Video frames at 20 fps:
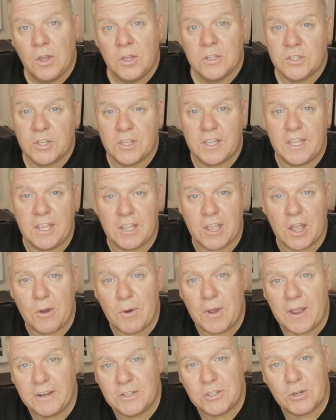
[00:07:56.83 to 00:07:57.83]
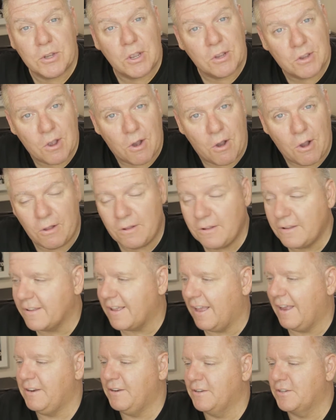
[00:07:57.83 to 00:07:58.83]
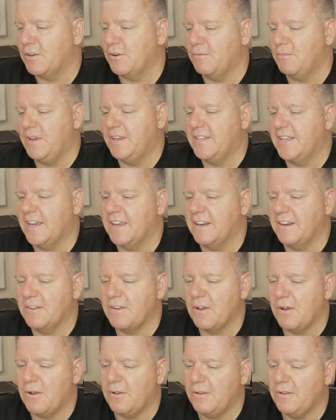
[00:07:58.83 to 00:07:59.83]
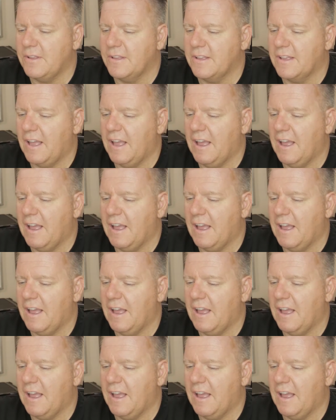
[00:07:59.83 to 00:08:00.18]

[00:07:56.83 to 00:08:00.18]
So there you go. It took a call, and you saw me taking the call.